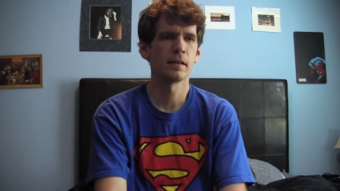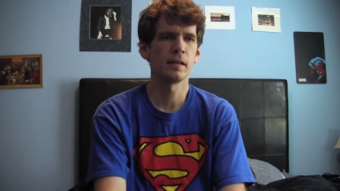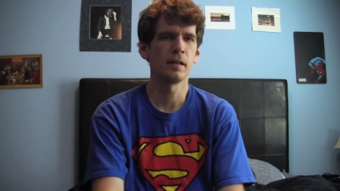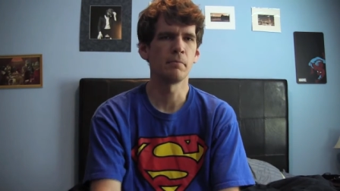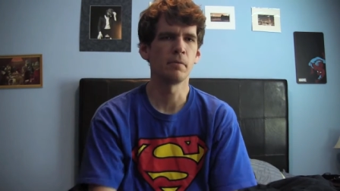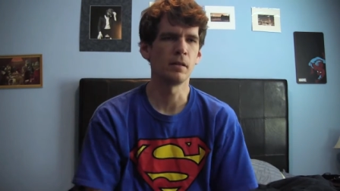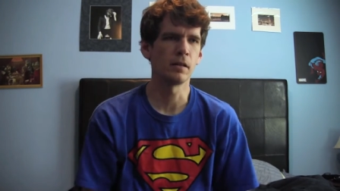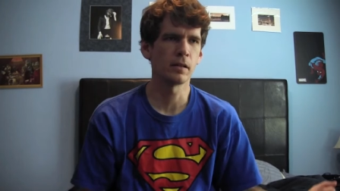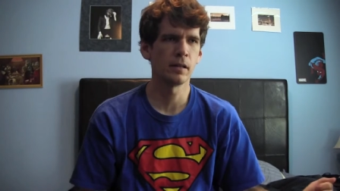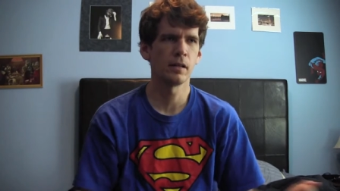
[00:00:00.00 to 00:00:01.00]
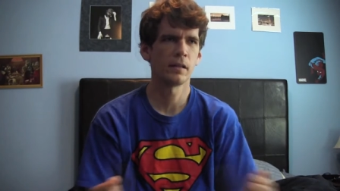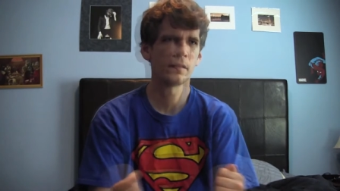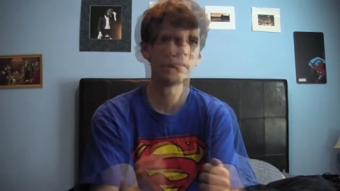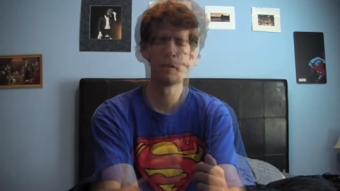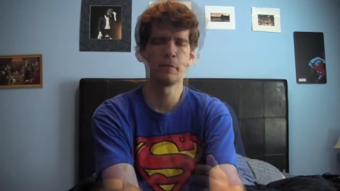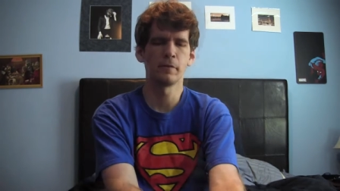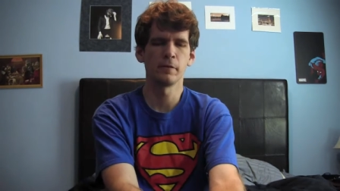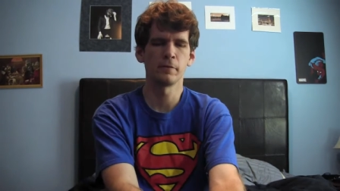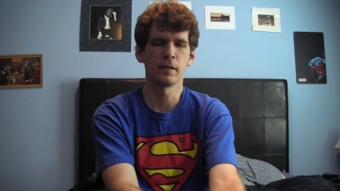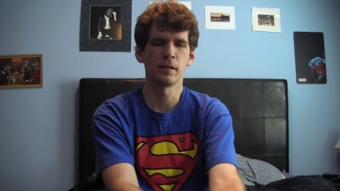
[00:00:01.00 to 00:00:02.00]
keep looking,
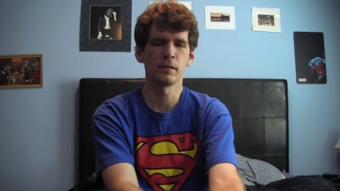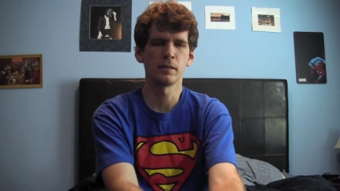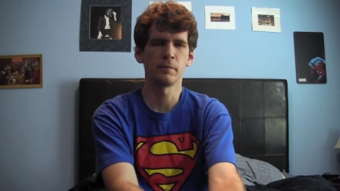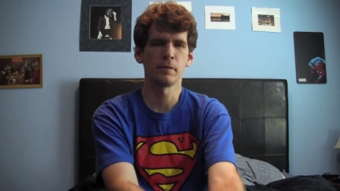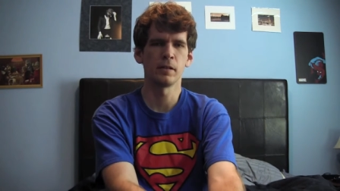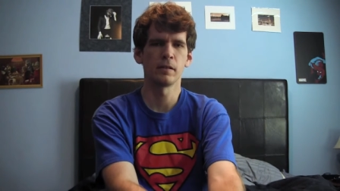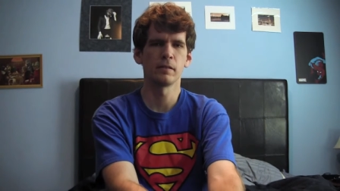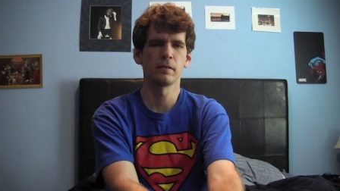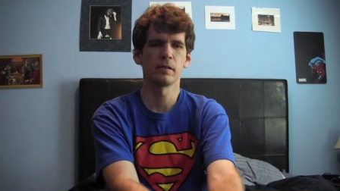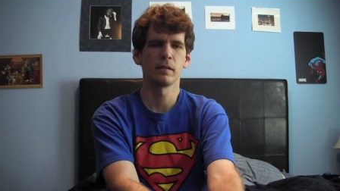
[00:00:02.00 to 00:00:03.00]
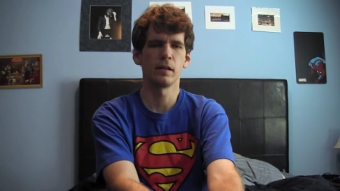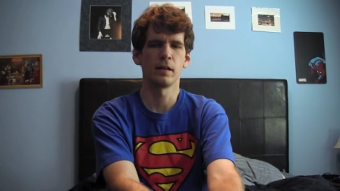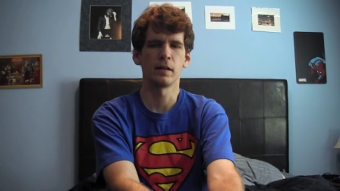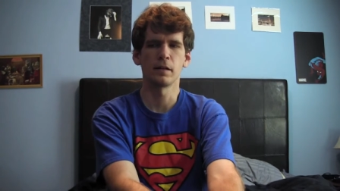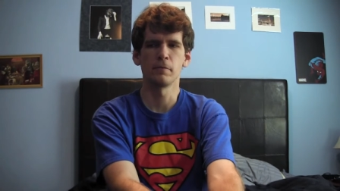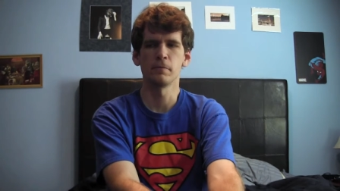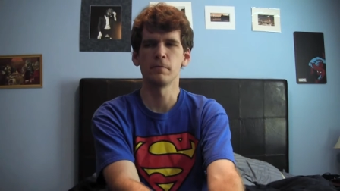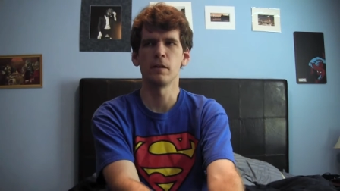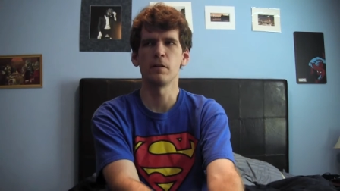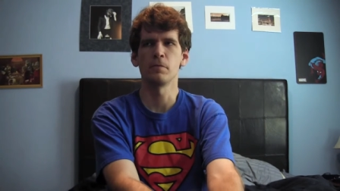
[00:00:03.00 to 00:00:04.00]
hopefully find something that I can
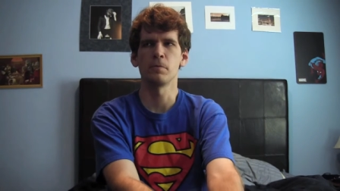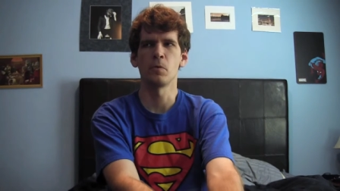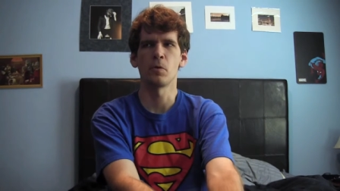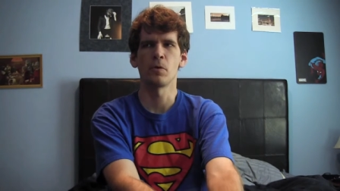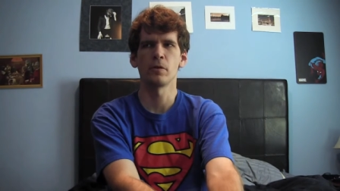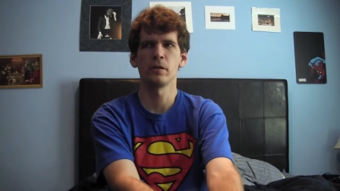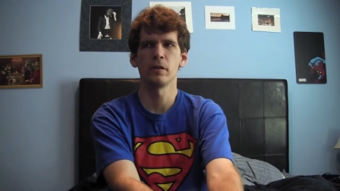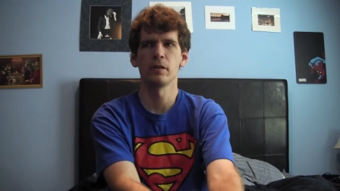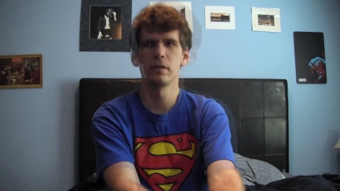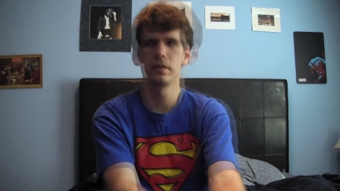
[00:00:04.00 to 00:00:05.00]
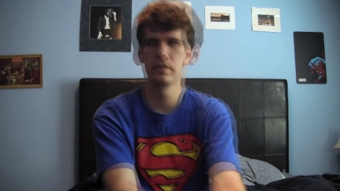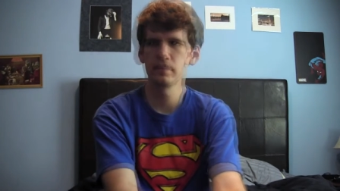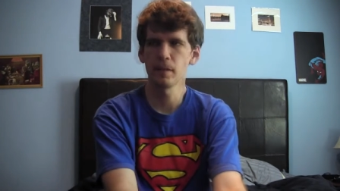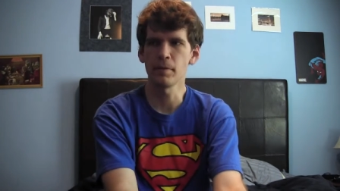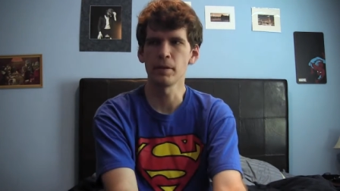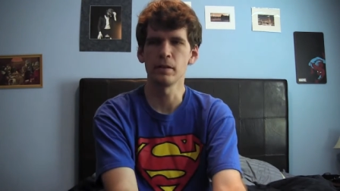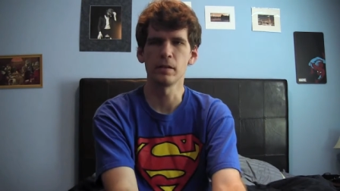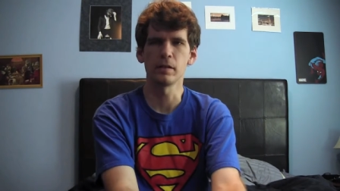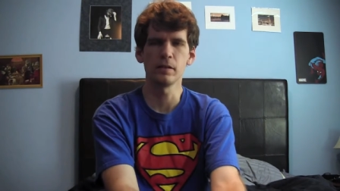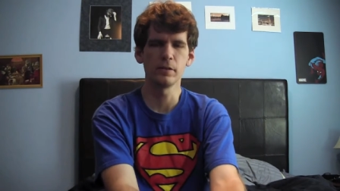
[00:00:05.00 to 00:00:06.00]
afford. I mean,
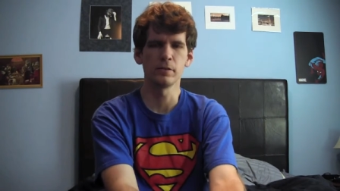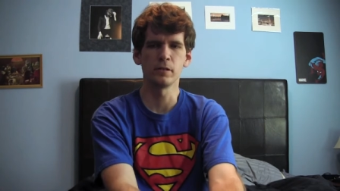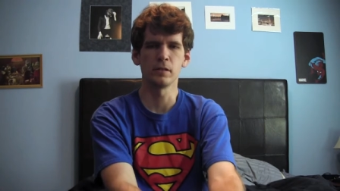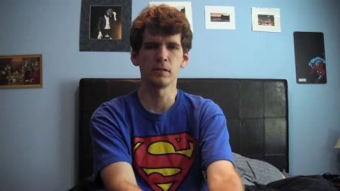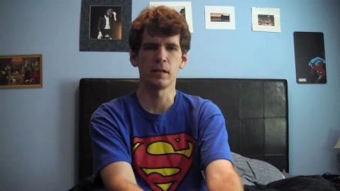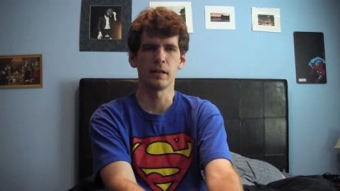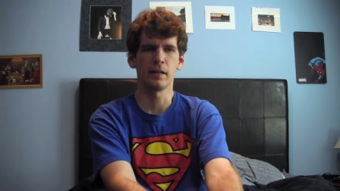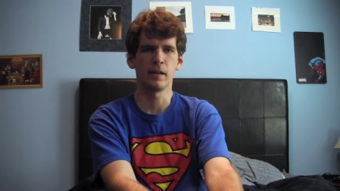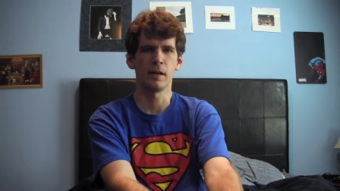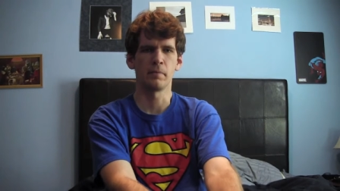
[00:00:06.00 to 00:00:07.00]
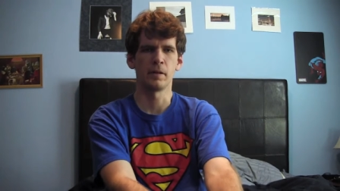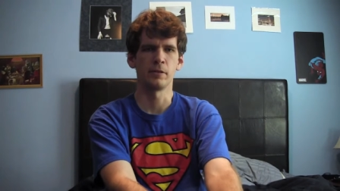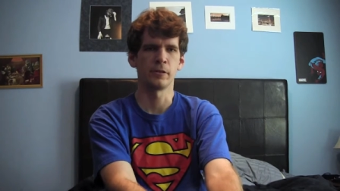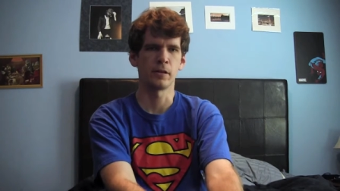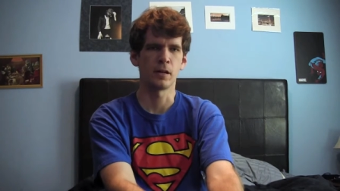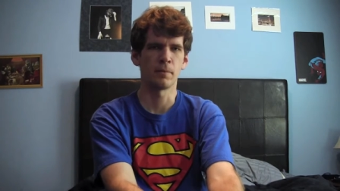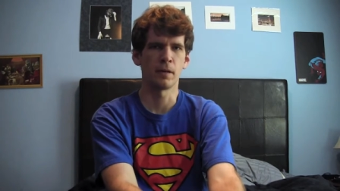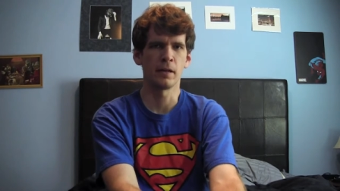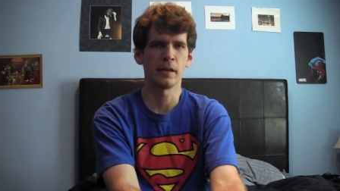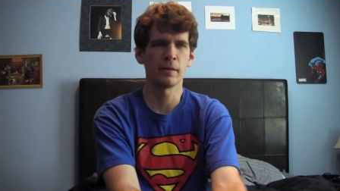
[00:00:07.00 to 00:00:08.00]
the good news is that at my job,
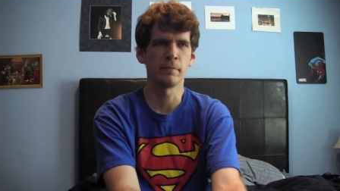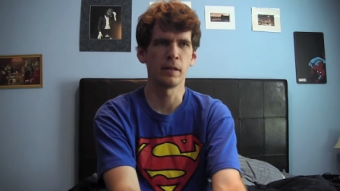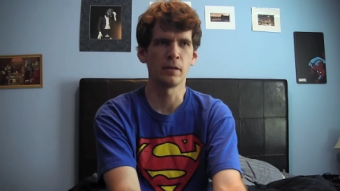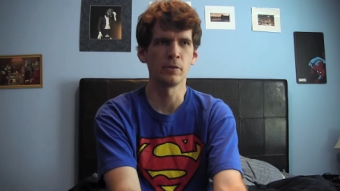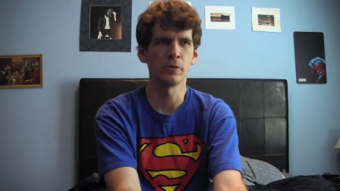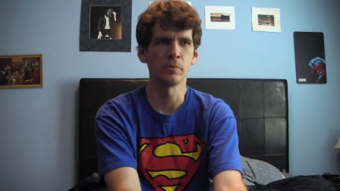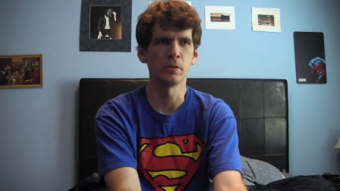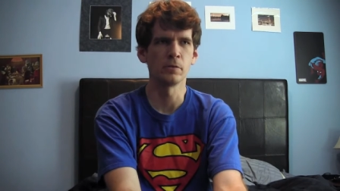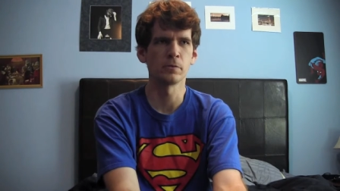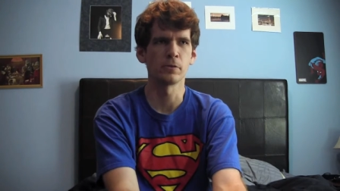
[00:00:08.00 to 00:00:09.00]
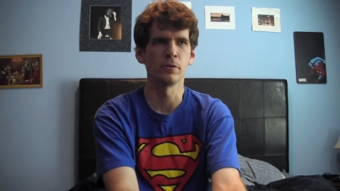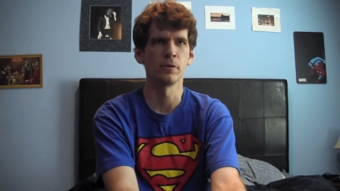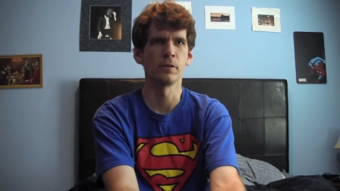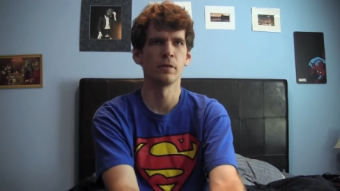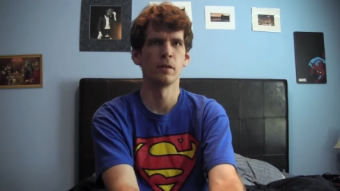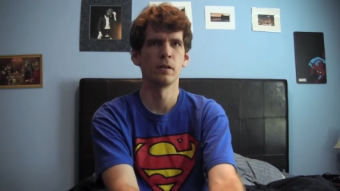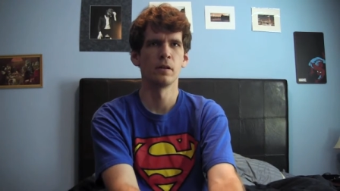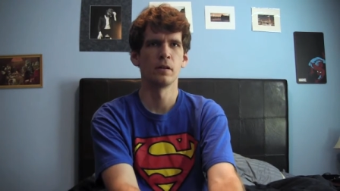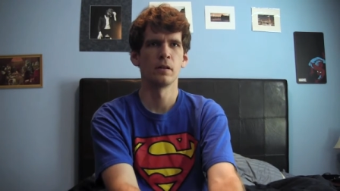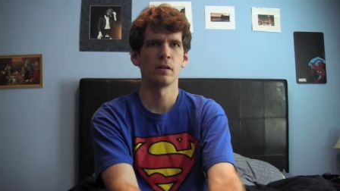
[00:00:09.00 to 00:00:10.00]
I am eligible for
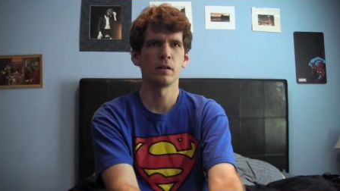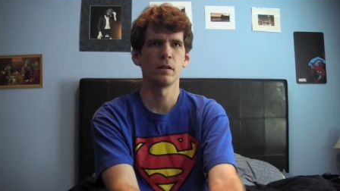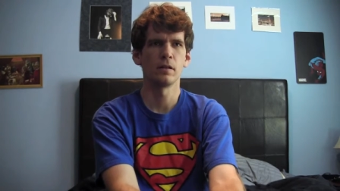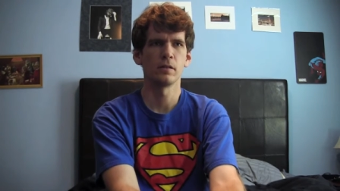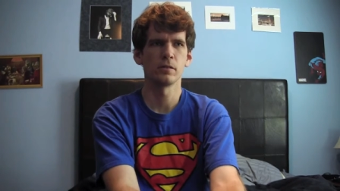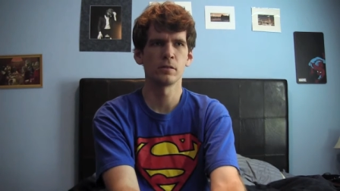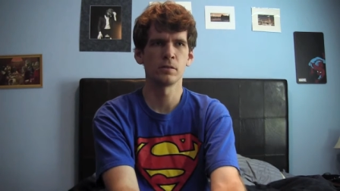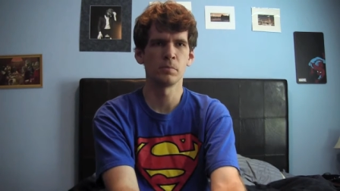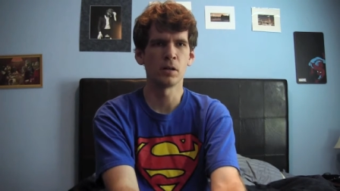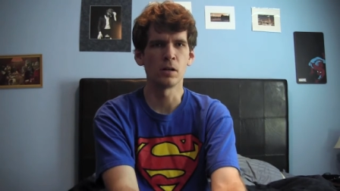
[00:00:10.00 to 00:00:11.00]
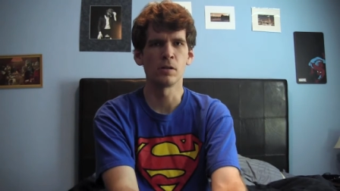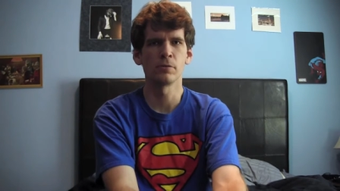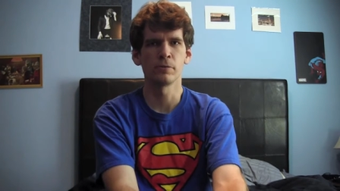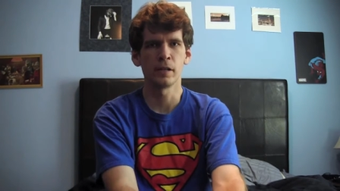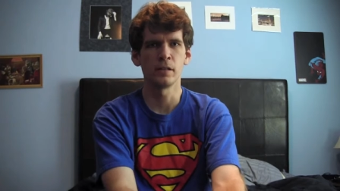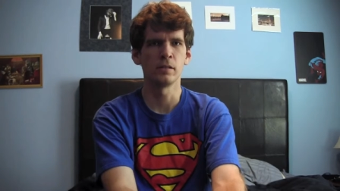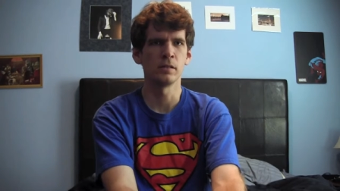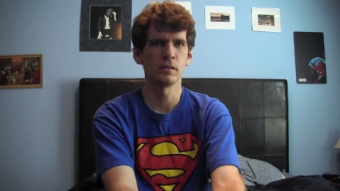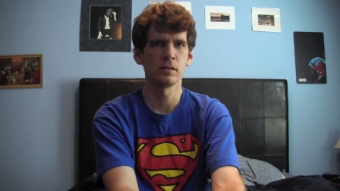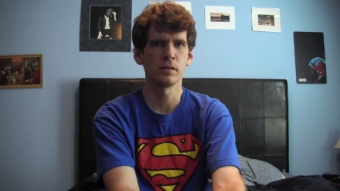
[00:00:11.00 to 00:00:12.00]
small
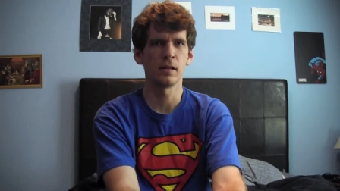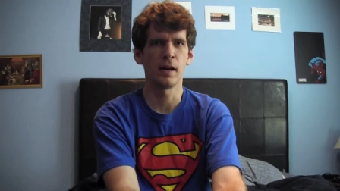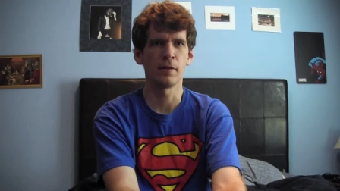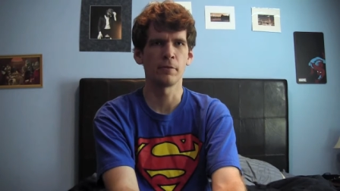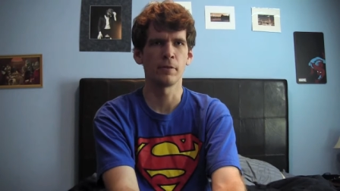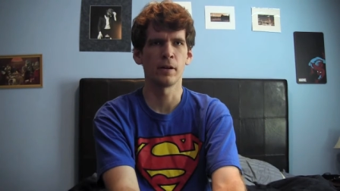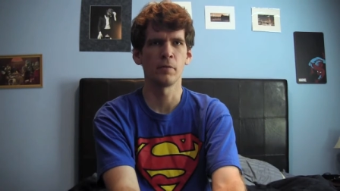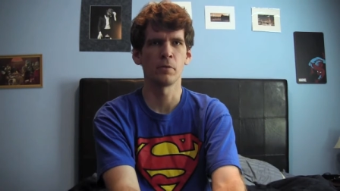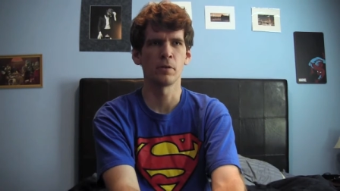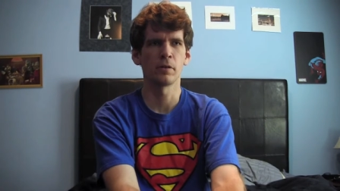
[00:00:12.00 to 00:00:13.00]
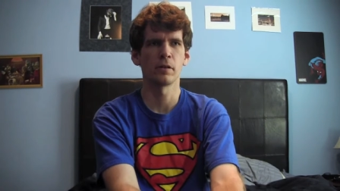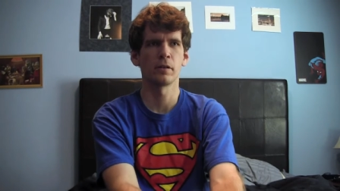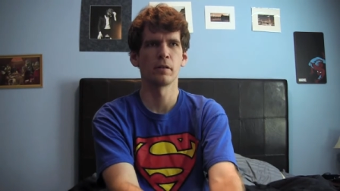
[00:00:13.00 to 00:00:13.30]
raises after I work